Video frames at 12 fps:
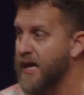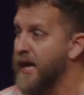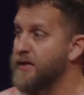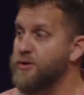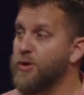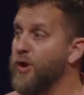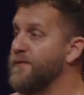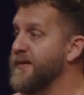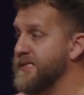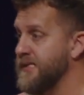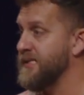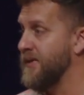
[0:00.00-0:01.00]
and you go
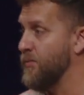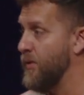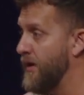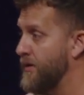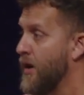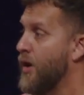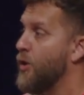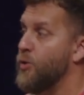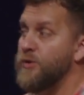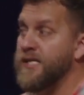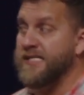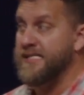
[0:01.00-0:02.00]
visit someone who
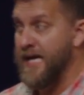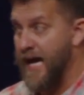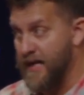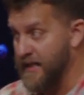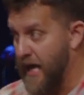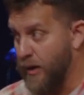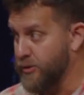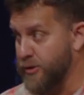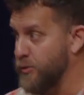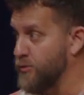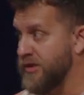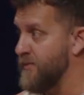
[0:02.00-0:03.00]
does not allow
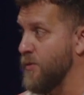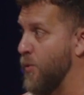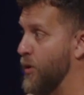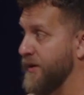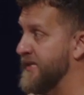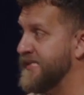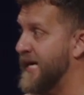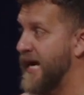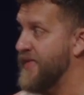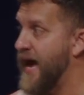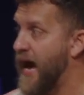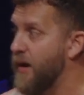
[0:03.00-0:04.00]
shoes to be worn
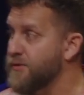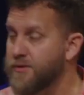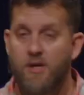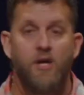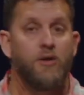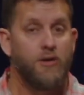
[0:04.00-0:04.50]
inside the house,